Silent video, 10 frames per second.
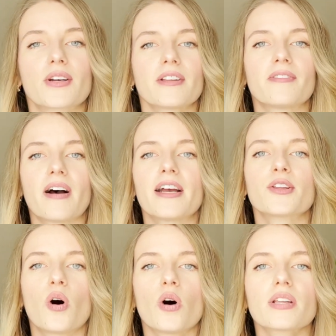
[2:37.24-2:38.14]
You can
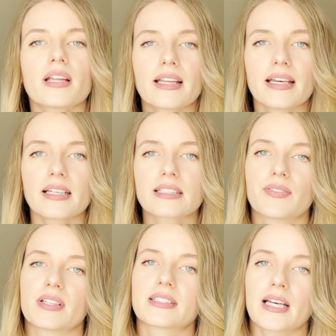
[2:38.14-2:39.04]
find all the links
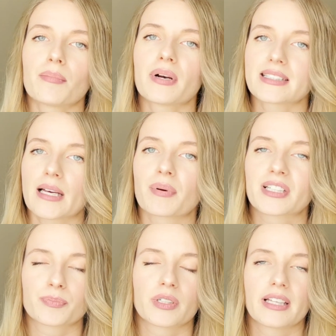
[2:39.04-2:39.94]
with step-by-step -step
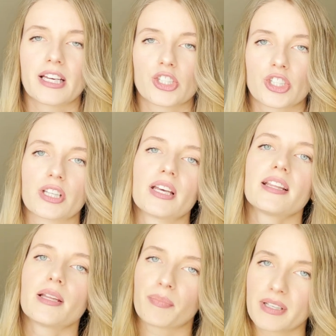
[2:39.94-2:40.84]
explanation
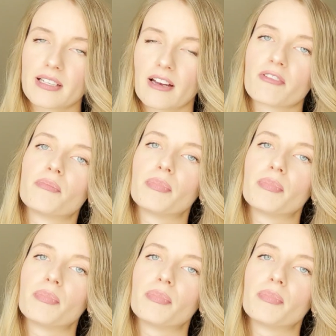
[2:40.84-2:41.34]
in the PDF